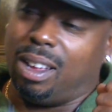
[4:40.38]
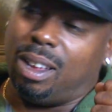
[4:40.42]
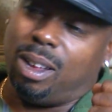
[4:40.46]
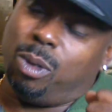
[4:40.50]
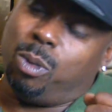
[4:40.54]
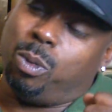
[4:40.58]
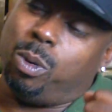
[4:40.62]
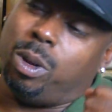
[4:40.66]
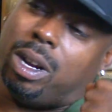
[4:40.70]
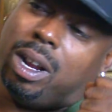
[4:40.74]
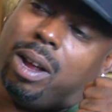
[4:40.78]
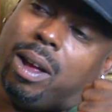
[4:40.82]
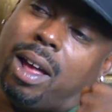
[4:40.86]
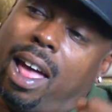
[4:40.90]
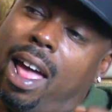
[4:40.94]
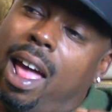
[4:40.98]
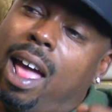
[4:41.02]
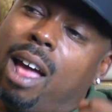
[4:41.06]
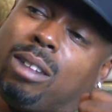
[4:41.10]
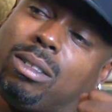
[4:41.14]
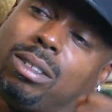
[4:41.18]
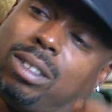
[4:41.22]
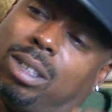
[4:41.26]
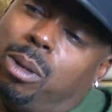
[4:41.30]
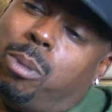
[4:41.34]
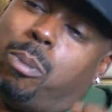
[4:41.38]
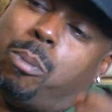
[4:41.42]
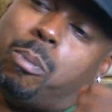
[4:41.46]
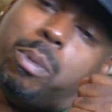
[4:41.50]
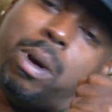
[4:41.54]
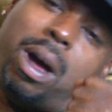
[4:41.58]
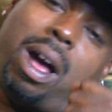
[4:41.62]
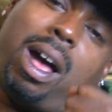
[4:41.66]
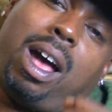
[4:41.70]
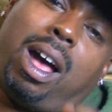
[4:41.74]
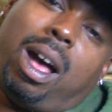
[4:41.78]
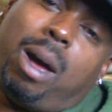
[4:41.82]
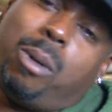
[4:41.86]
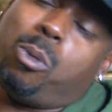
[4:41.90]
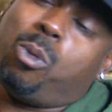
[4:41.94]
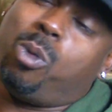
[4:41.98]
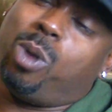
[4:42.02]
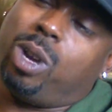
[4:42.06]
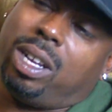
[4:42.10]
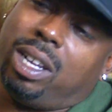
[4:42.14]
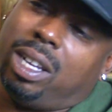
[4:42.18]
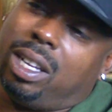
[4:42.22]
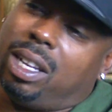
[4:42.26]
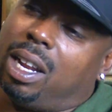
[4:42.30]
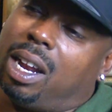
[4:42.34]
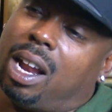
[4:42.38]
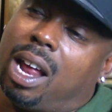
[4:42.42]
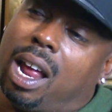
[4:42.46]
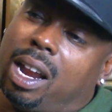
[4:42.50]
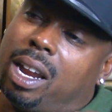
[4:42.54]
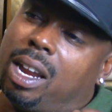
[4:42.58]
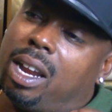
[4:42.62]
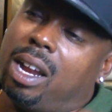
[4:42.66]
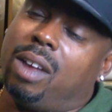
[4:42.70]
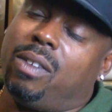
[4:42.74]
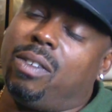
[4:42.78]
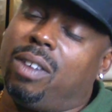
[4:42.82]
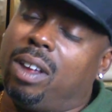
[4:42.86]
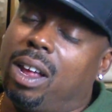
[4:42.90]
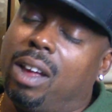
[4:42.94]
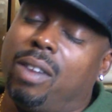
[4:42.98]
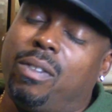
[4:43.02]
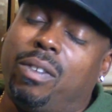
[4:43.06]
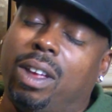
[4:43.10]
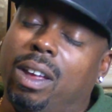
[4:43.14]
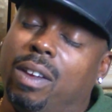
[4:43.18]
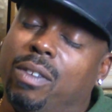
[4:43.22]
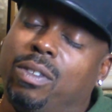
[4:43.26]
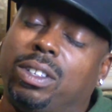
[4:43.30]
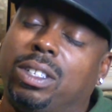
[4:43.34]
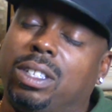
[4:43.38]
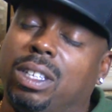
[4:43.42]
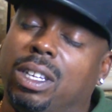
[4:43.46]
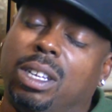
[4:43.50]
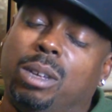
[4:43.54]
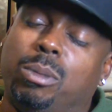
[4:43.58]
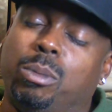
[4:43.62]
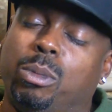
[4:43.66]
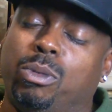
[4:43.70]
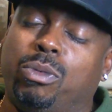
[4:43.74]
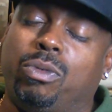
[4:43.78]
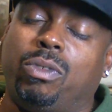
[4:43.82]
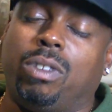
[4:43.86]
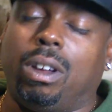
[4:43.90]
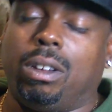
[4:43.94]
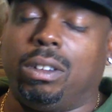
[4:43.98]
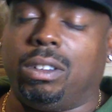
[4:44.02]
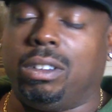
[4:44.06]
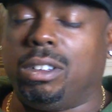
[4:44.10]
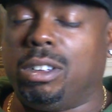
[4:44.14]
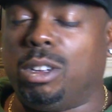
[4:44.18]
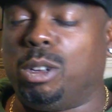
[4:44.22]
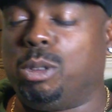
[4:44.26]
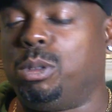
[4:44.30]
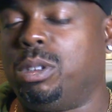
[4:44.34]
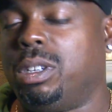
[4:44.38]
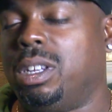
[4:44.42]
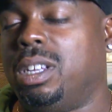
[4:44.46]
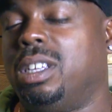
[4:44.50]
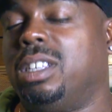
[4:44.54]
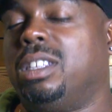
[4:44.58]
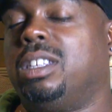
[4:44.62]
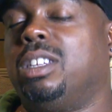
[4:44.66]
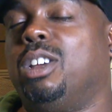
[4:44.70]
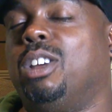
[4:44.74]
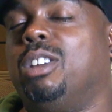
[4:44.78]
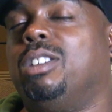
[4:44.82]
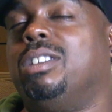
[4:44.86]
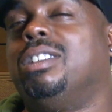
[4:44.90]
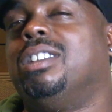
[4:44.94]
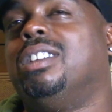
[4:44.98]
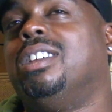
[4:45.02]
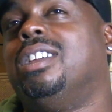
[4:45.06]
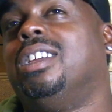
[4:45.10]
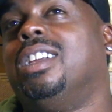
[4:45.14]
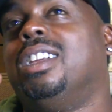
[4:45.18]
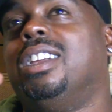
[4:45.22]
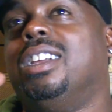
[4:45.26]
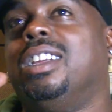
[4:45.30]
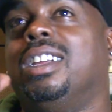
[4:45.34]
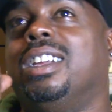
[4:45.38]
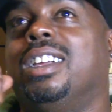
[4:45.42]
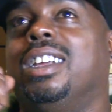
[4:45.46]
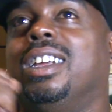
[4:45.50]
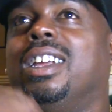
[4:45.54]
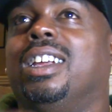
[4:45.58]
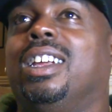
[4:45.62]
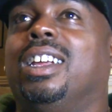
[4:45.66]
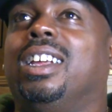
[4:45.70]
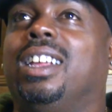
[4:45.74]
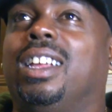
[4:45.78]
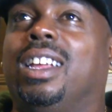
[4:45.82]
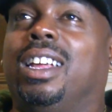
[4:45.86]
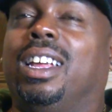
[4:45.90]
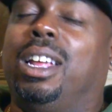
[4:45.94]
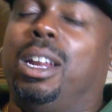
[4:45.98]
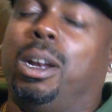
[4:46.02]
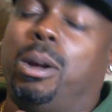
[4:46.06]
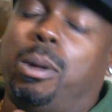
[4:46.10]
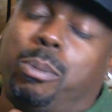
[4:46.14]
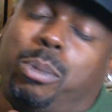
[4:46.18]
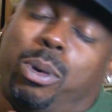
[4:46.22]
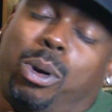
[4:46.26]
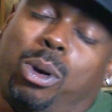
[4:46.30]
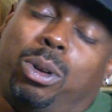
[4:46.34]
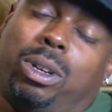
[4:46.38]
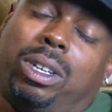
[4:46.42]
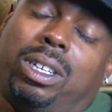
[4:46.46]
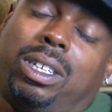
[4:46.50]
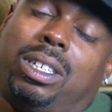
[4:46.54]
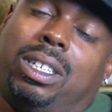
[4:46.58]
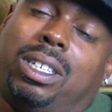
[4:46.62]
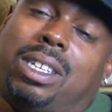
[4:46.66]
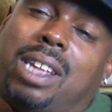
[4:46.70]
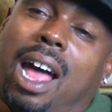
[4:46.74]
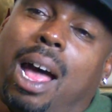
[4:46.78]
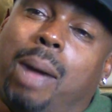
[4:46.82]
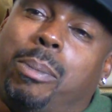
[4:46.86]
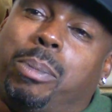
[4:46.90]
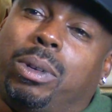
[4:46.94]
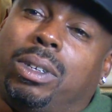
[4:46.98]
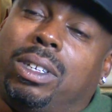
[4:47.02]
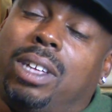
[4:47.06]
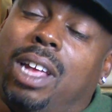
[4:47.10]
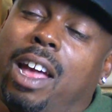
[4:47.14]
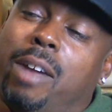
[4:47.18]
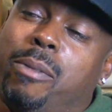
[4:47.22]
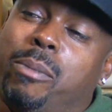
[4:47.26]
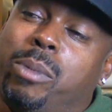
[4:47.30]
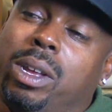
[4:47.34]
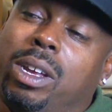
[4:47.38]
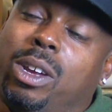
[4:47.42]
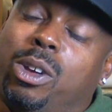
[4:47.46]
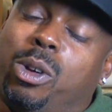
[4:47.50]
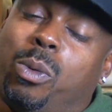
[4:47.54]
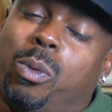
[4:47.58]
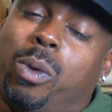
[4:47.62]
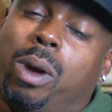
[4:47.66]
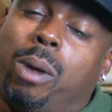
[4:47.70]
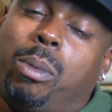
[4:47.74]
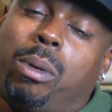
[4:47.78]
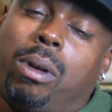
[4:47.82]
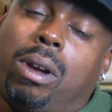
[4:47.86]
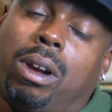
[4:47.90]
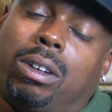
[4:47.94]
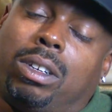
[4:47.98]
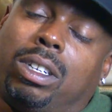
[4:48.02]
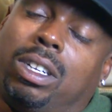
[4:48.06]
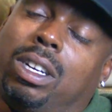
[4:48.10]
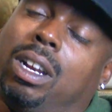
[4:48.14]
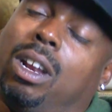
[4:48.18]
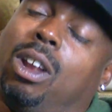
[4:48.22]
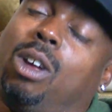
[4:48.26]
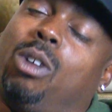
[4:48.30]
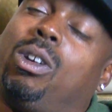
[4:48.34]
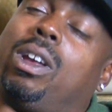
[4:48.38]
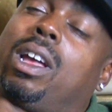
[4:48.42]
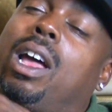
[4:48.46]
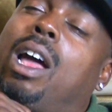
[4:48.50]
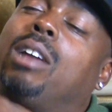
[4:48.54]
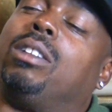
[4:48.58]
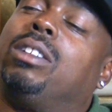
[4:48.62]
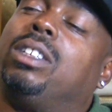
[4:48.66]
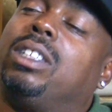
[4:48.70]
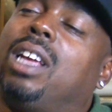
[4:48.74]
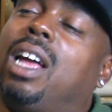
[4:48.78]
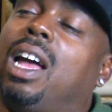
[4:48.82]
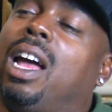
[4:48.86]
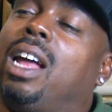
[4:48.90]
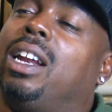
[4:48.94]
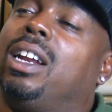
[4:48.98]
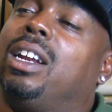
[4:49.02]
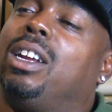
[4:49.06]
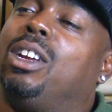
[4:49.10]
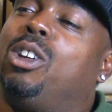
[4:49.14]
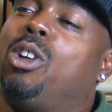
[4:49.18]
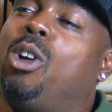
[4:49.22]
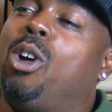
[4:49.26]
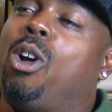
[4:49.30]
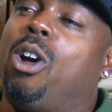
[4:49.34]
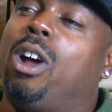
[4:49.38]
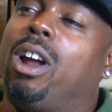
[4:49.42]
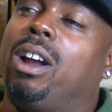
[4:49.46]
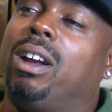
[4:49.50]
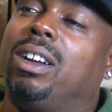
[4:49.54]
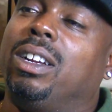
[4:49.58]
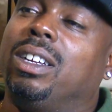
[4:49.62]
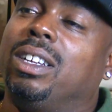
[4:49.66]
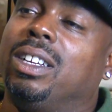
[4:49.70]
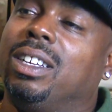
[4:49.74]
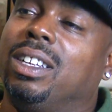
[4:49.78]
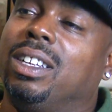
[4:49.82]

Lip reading: with an ounce of bomb weed that I never ever seen before. You know what I'm saying? So the police stop us, have me, Corrupt, and Hershey Local outside of the car.